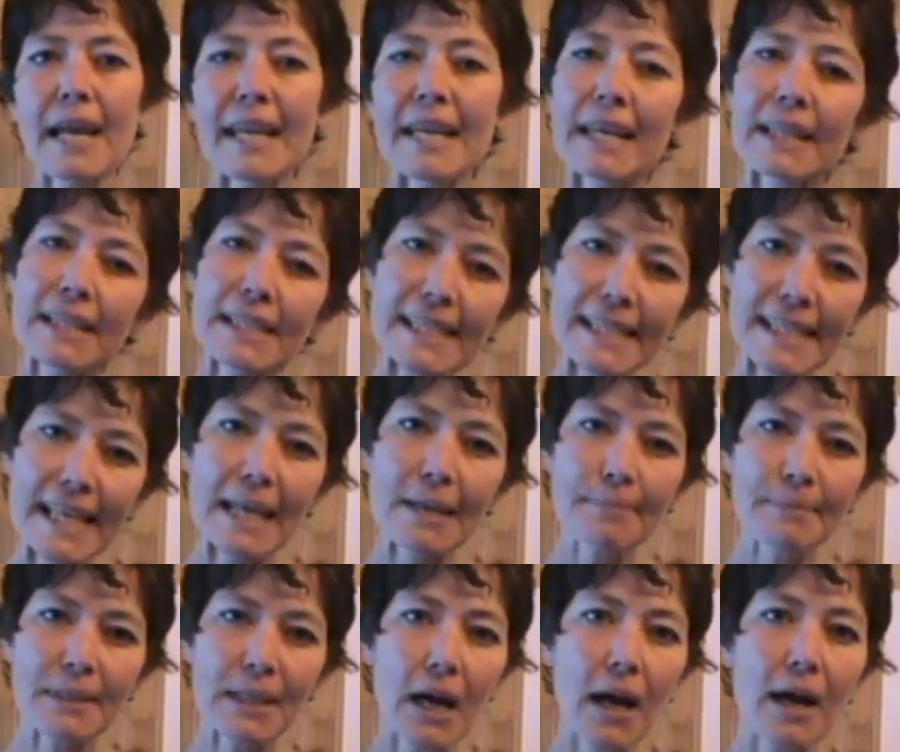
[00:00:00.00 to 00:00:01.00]
And at the
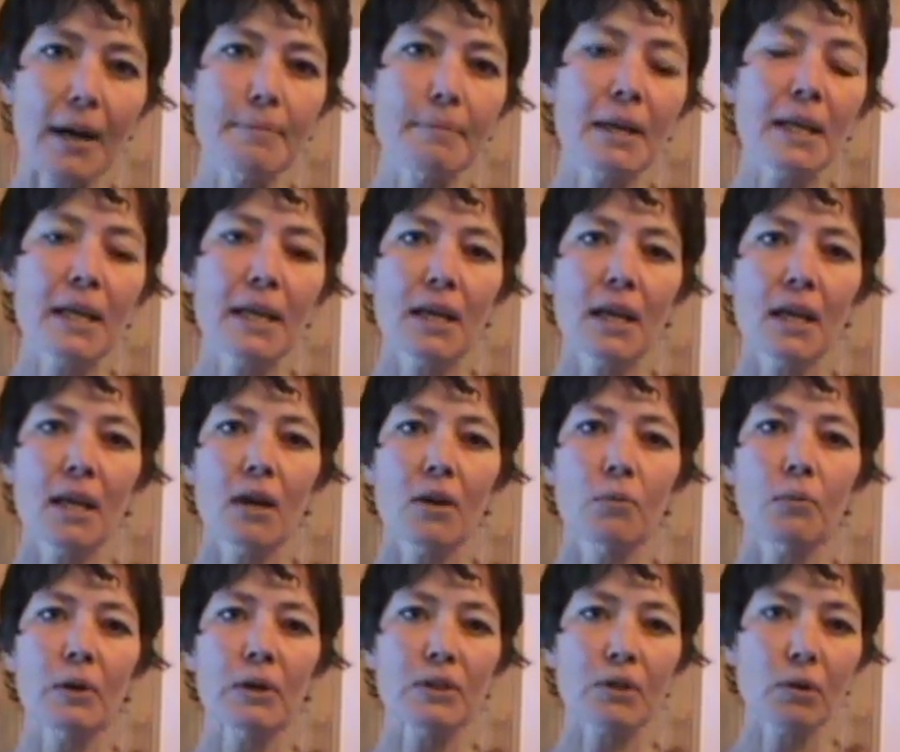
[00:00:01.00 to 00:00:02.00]
same time,
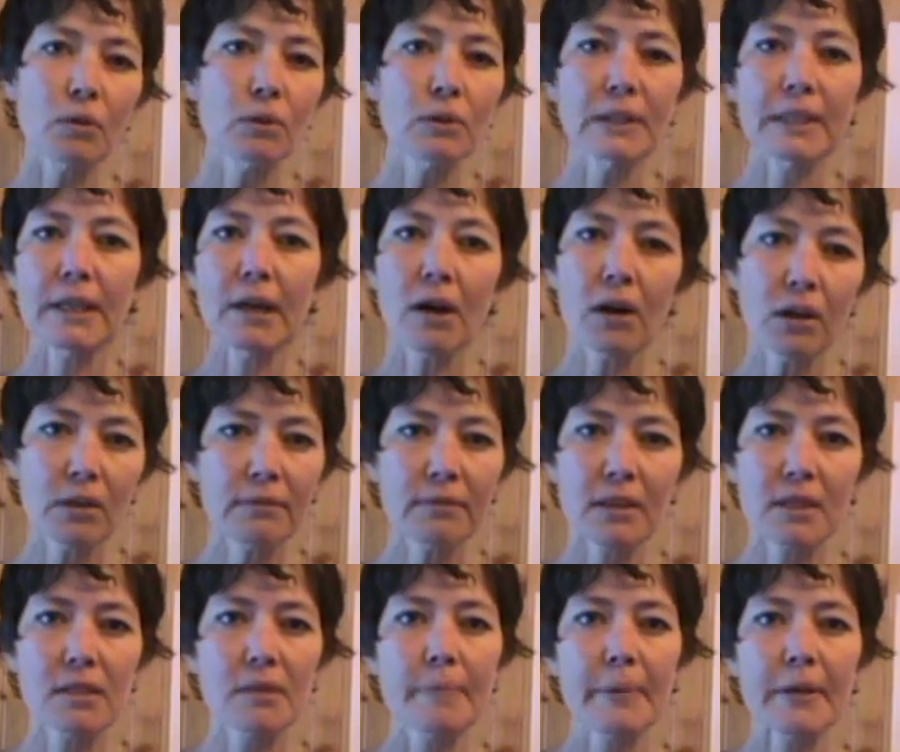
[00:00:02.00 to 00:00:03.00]
we're told in all of
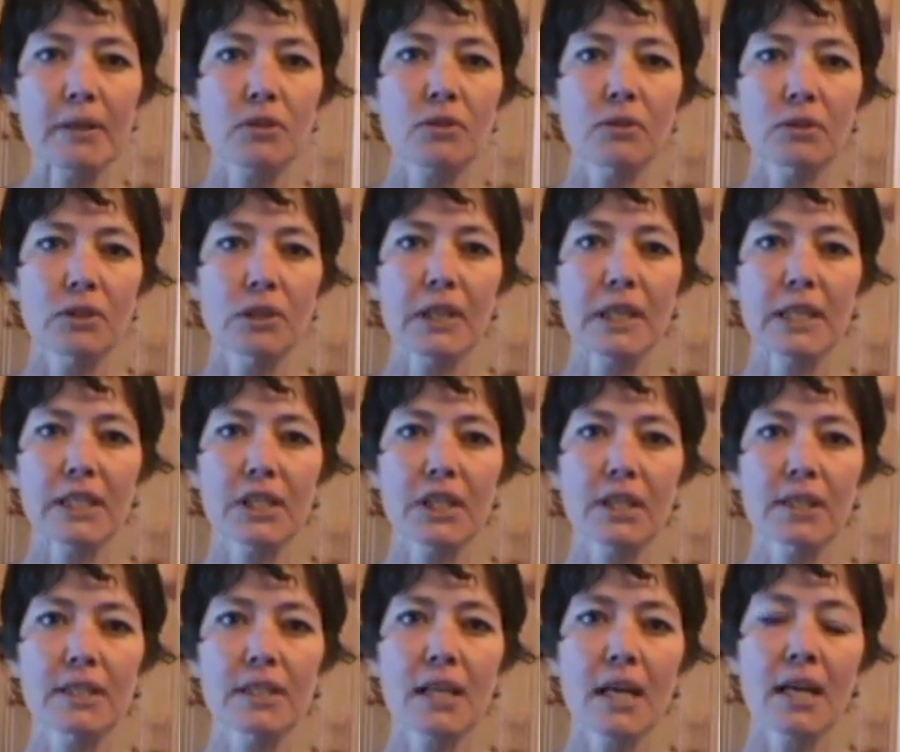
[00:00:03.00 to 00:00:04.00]
our spiritual
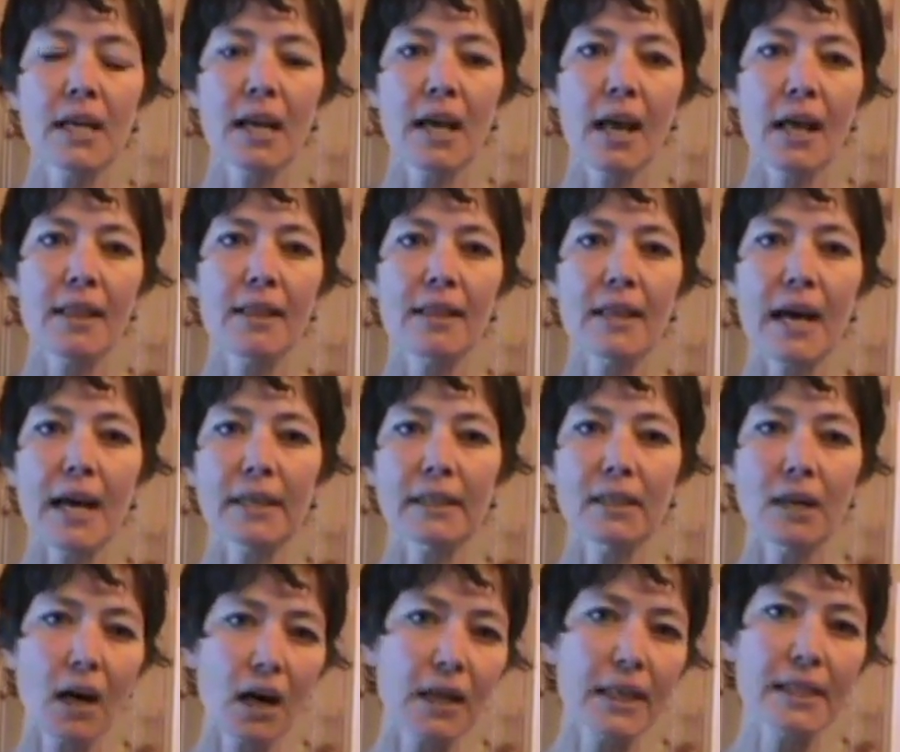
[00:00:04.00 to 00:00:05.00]
traditions that
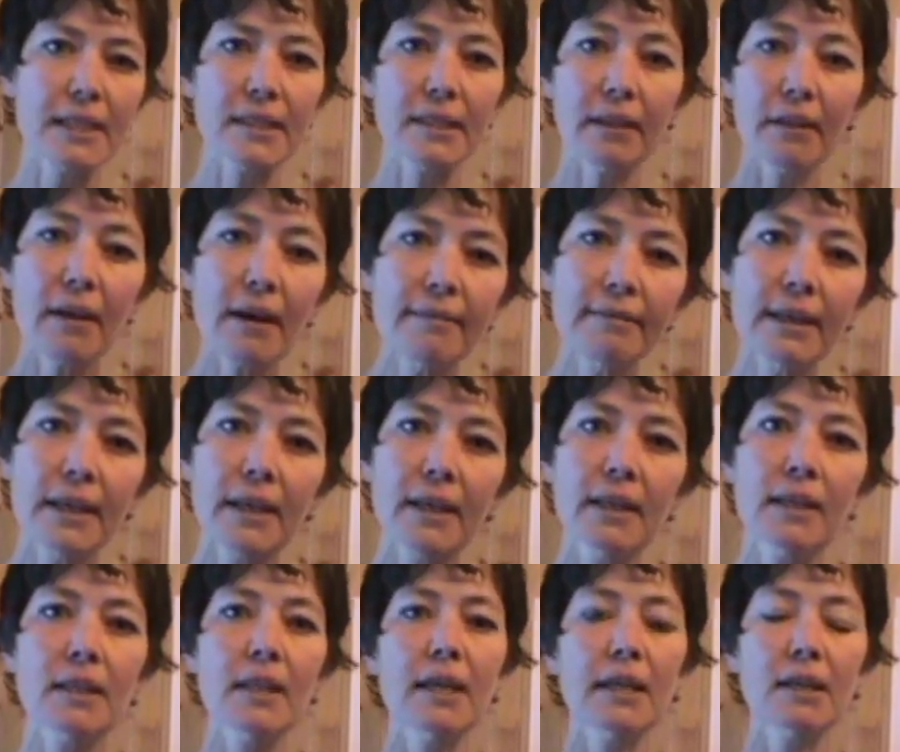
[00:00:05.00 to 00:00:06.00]
God is
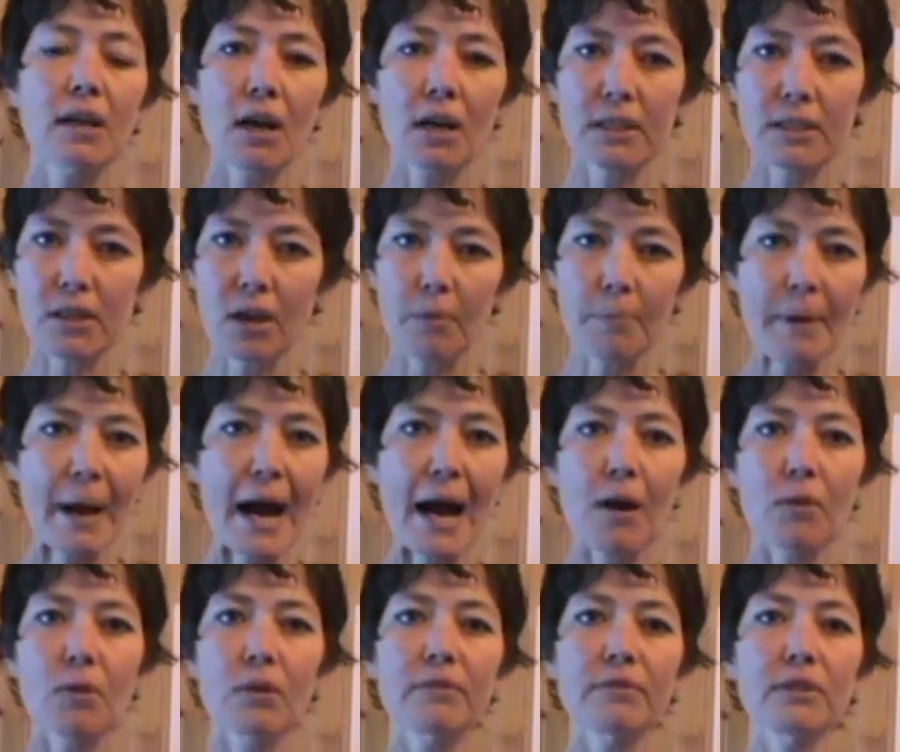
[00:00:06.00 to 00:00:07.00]
loving, that God is all
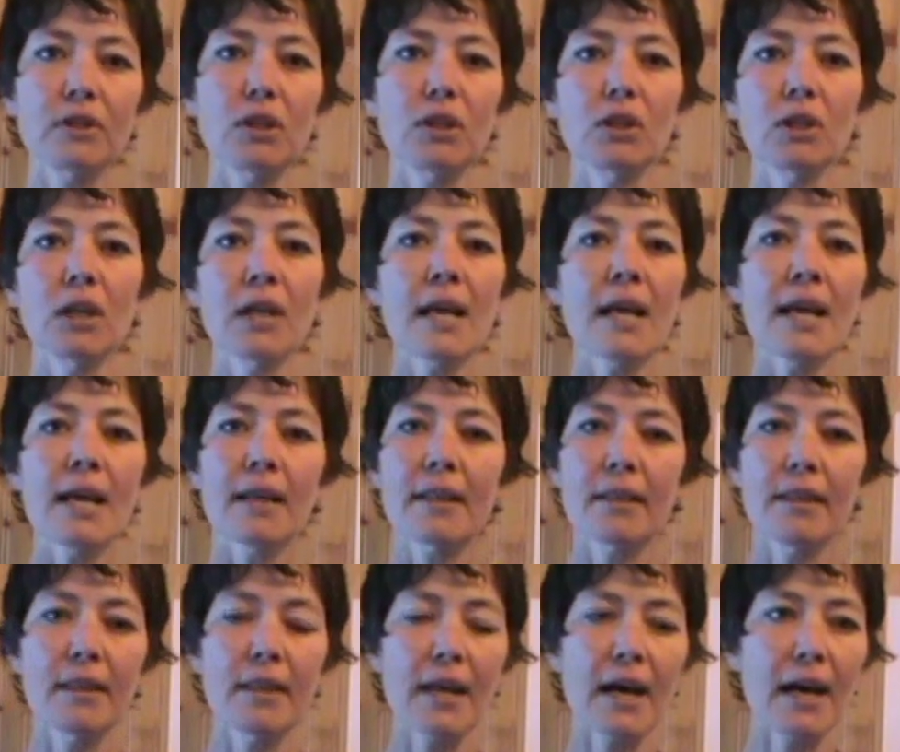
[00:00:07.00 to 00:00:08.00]
powerful,
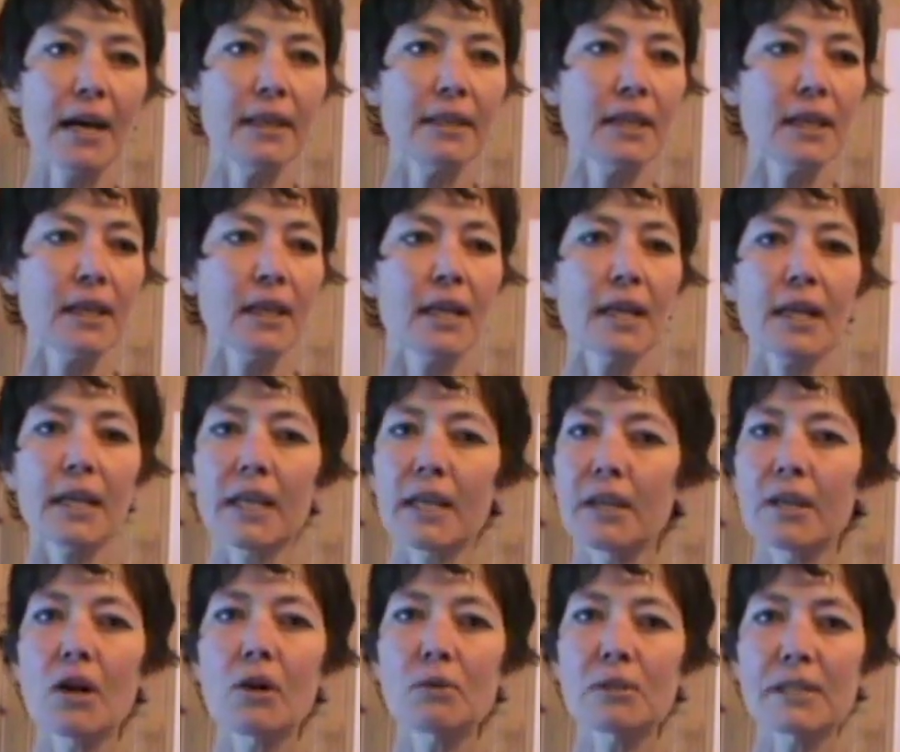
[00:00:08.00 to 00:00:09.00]
that
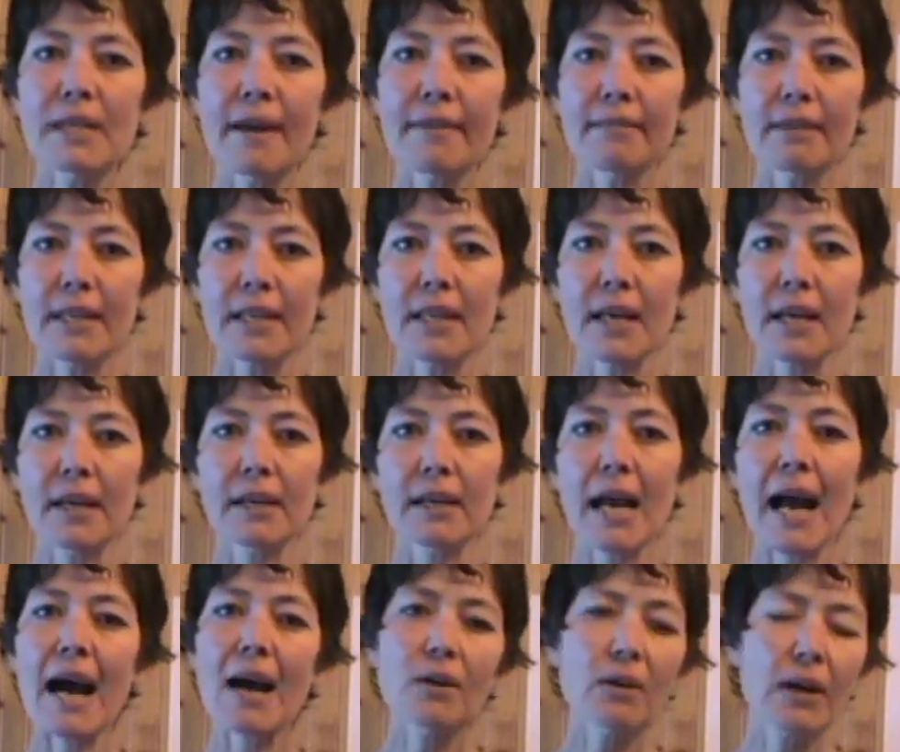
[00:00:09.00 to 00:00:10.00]
He knows everything.
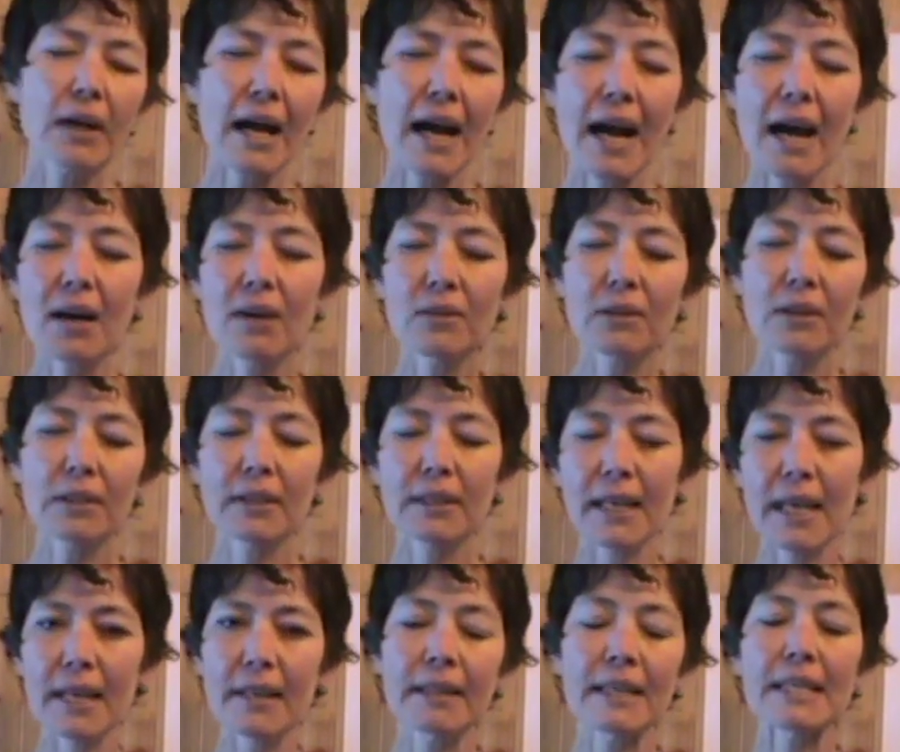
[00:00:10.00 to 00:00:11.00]
How
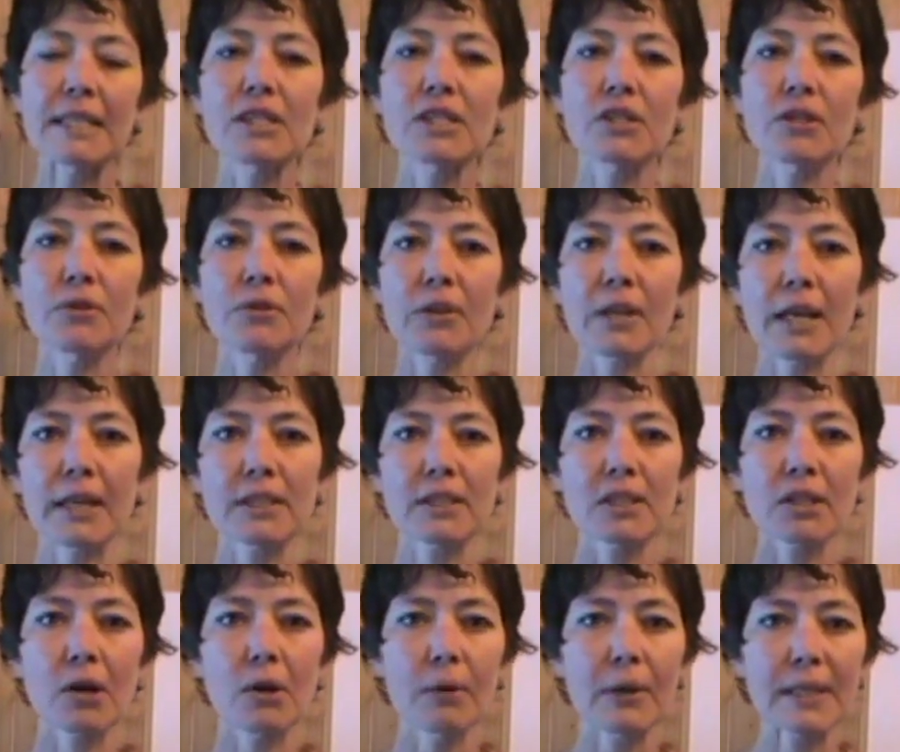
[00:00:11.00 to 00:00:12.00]
can these two things
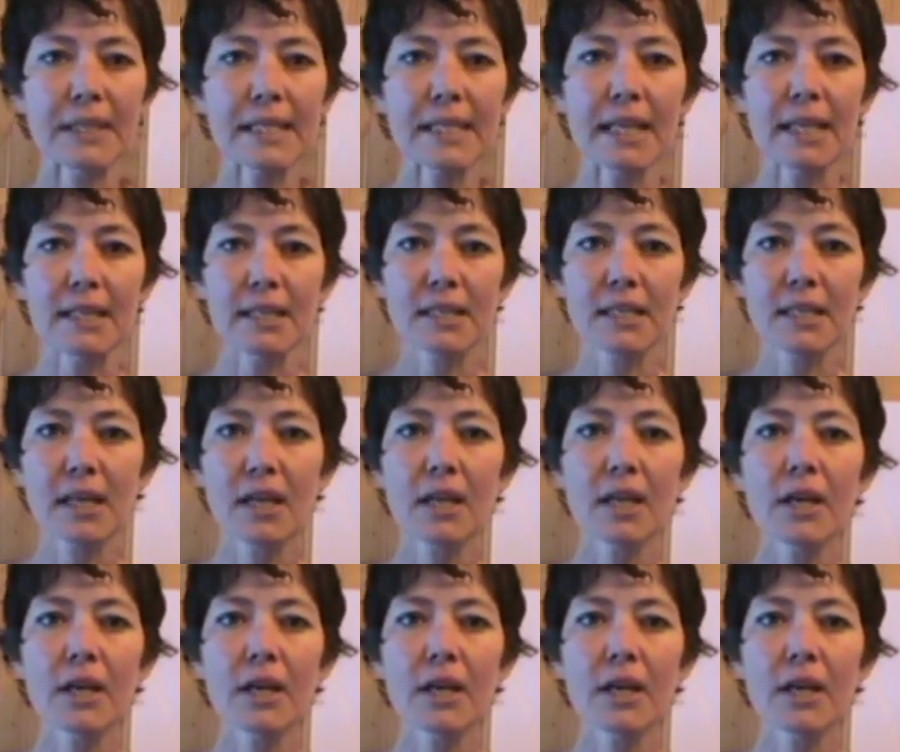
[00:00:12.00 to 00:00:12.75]
coexist?